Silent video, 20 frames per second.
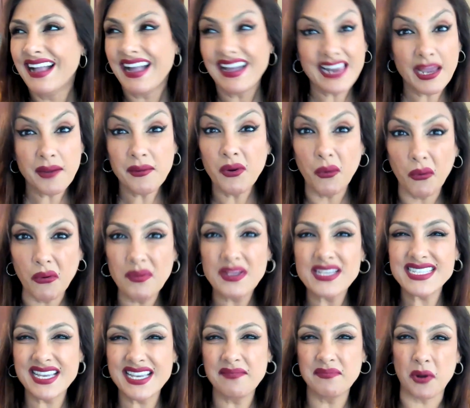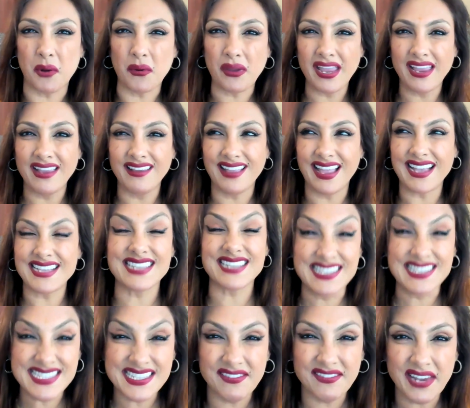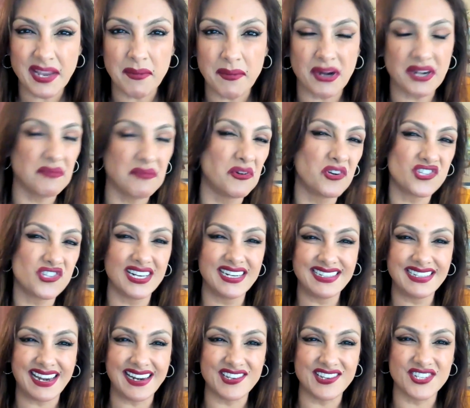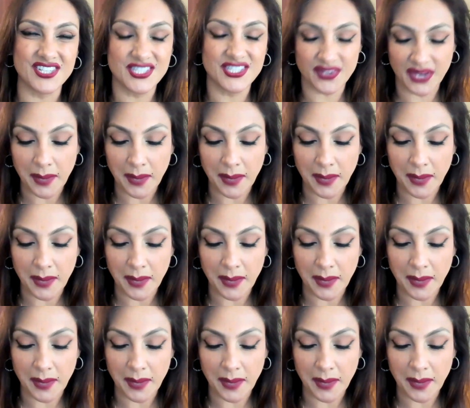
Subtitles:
and I will always keep talking extensively about emotional intelligence.